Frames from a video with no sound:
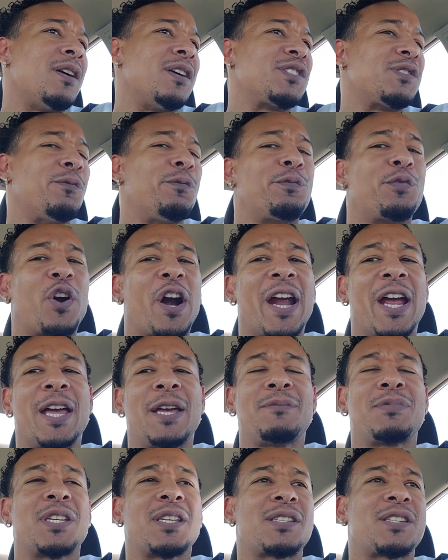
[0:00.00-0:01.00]
some
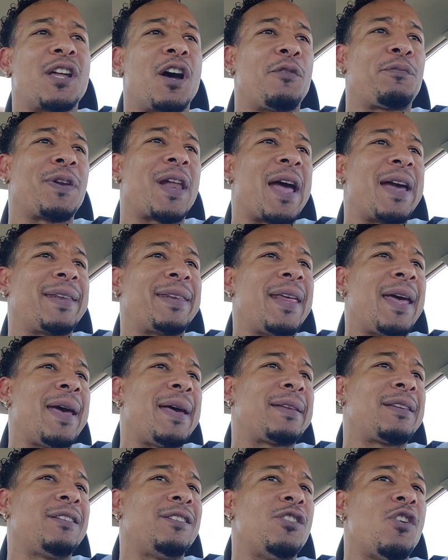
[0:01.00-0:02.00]
frames and stuff like
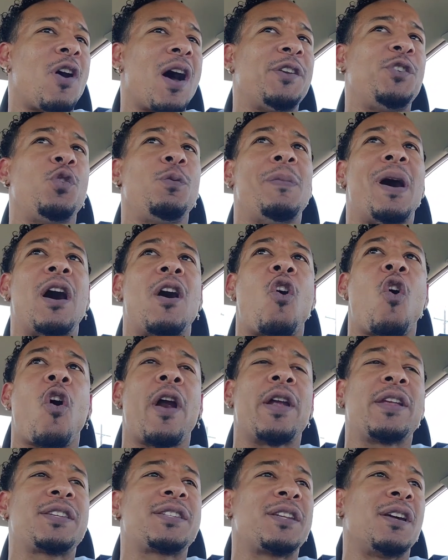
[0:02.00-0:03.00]
that. You know, I do my
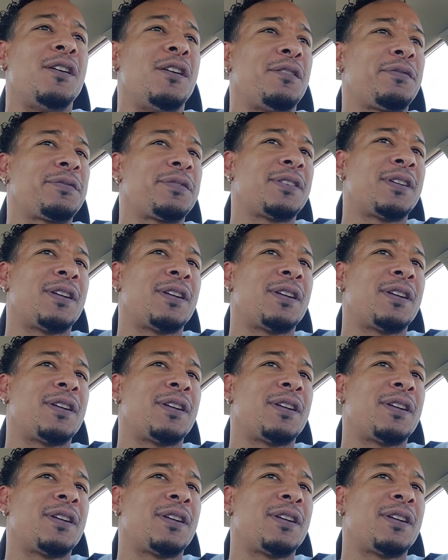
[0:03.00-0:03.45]
art stuff,